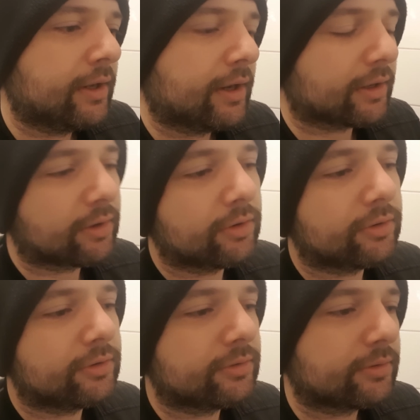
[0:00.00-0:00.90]
A
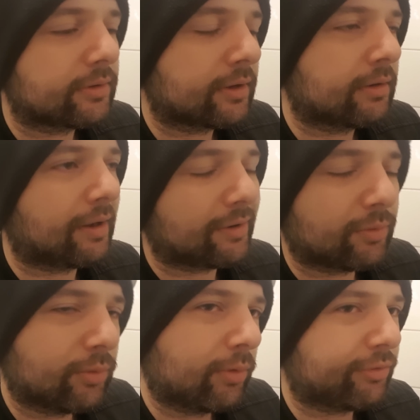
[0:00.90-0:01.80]
good like
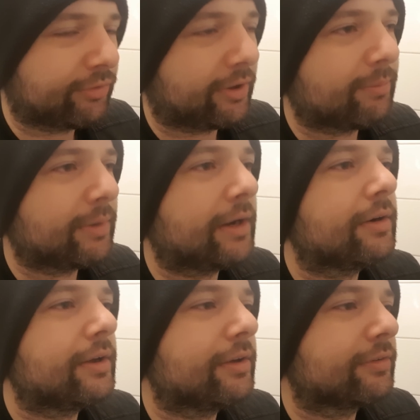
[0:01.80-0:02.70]
rule of thumb
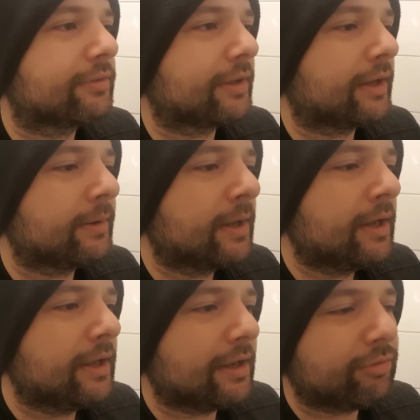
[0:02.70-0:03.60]
here is that
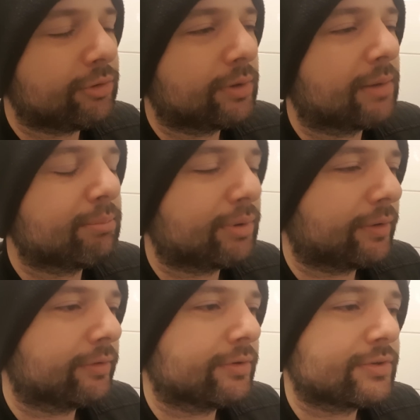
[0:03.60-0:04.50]
if you can
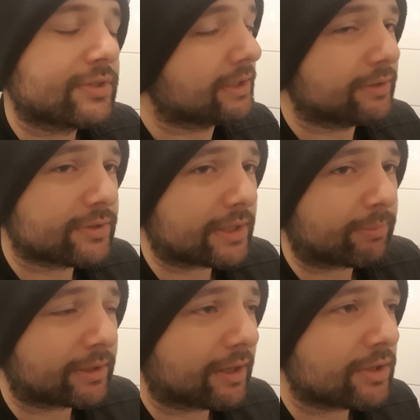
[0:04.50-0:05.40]
build serious
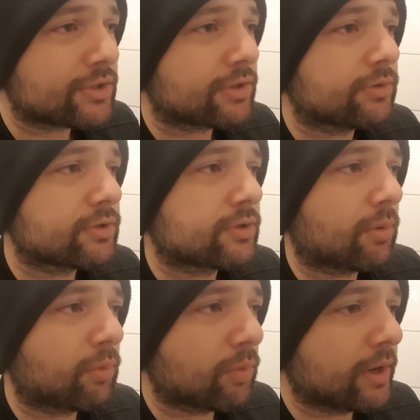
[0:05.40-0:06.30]
applications
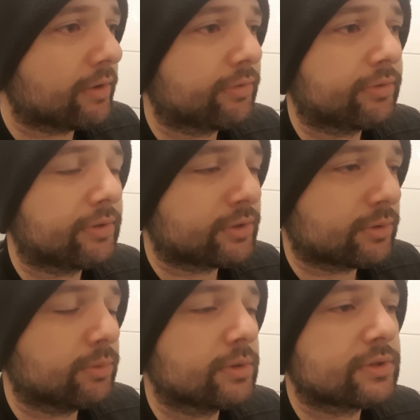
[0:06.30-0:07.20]
with the
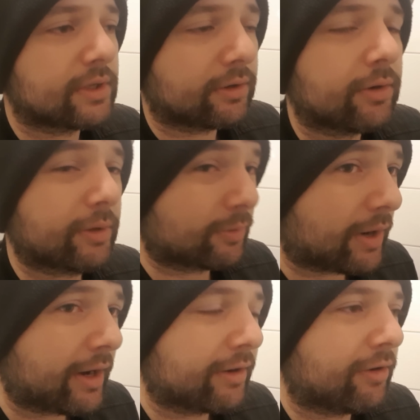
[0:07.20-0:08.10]
tools that are
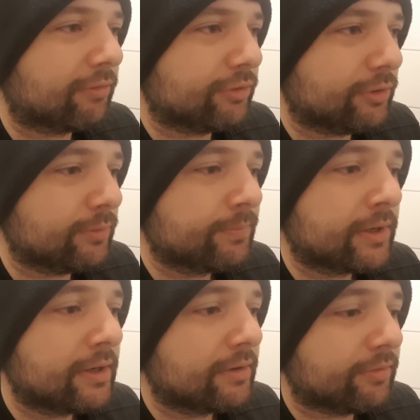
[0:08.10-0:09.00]
required of you,
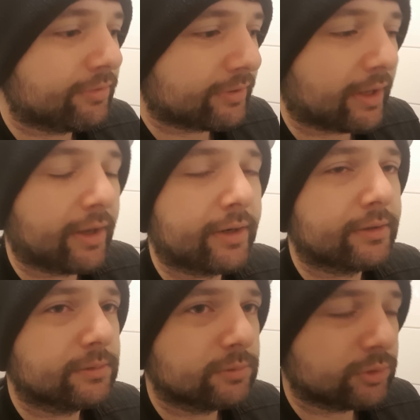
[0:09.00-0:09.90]

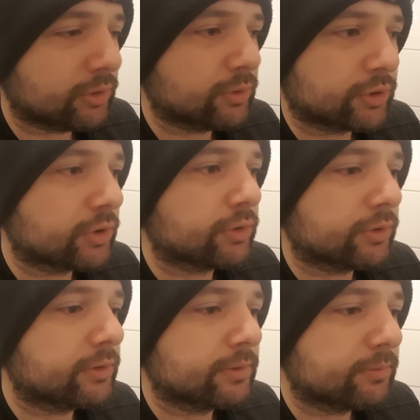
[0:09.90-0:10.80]
then you
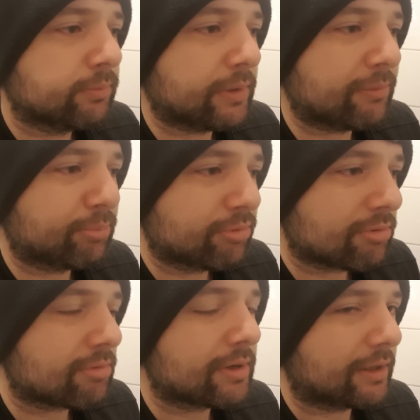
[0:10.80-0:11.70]
should be
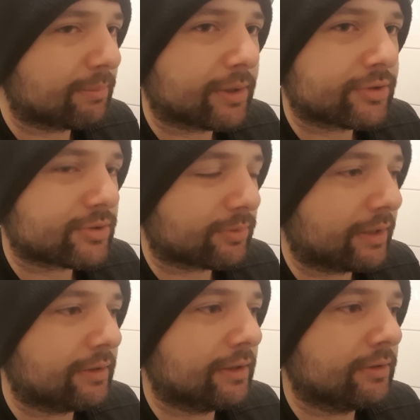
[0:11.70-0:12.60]
pretty much
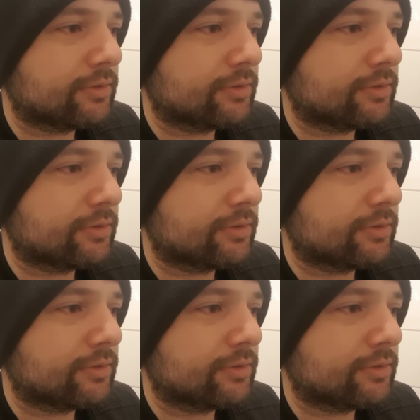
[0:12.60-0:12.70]
ready